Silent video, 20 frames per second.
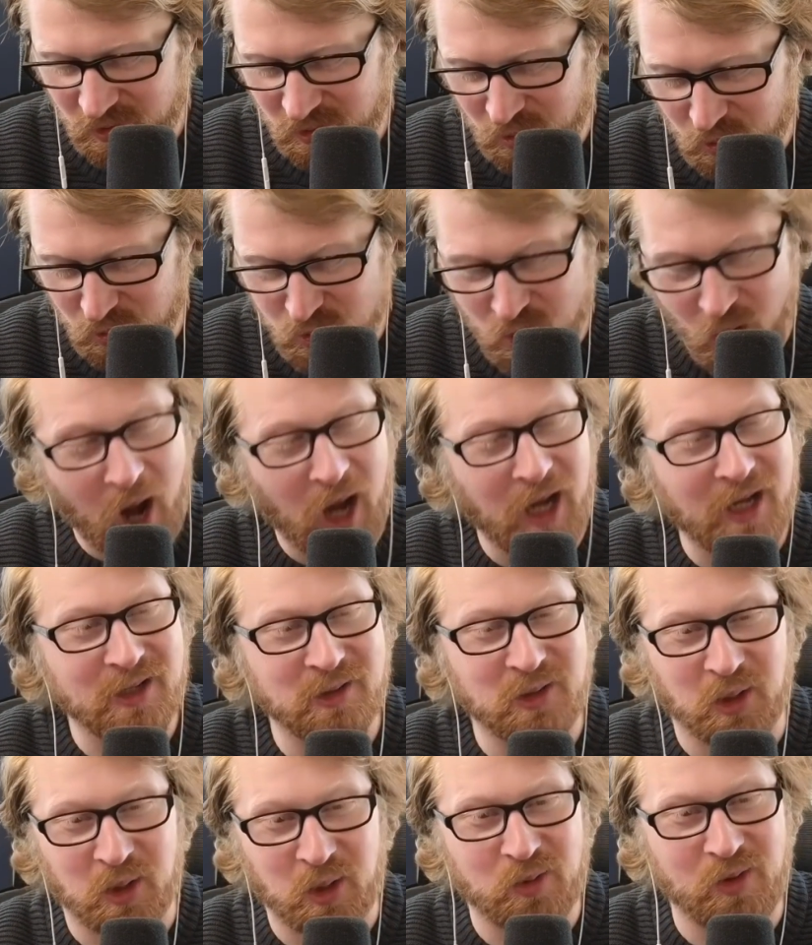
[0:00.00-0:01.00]
not
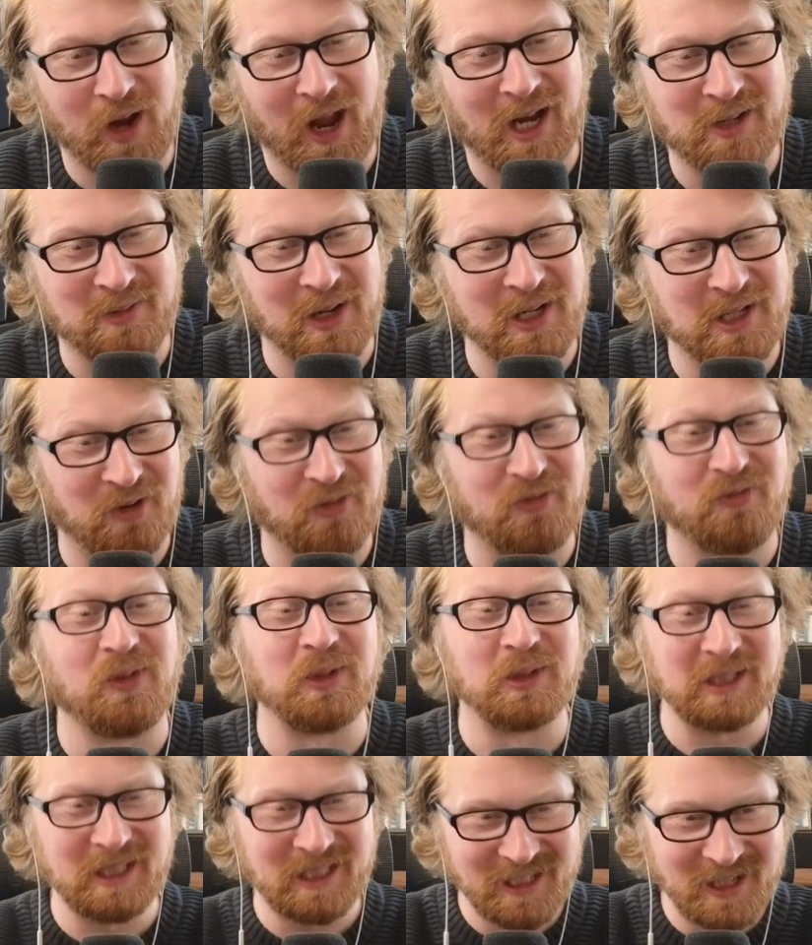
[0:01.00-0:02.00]
the correct way to
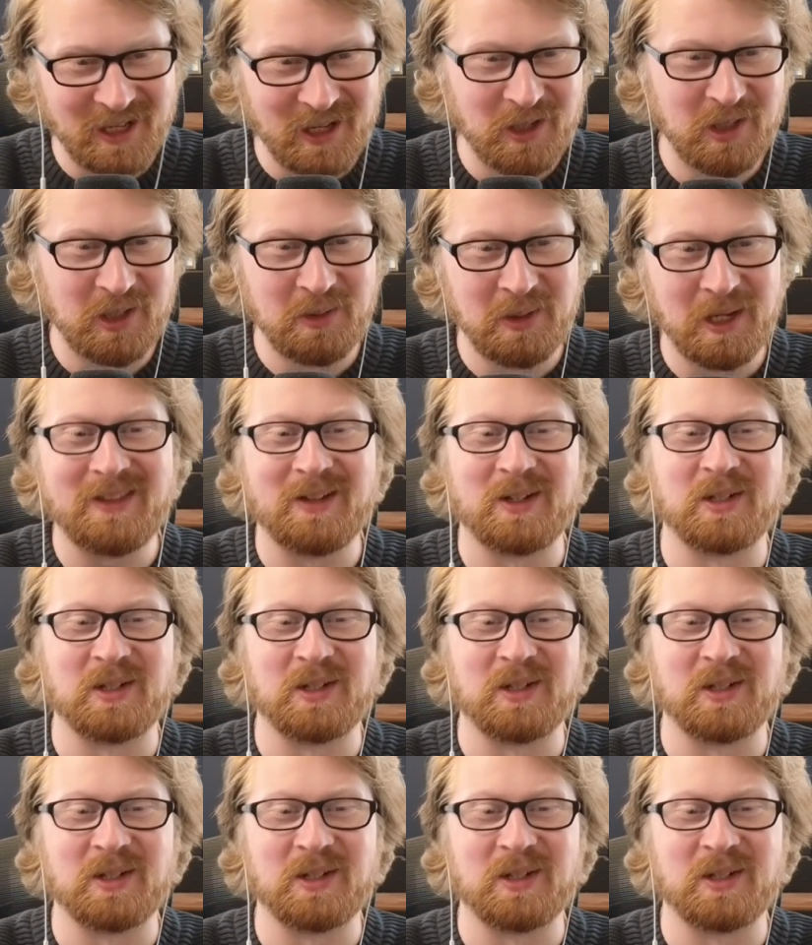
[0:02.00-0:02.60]
fully do it.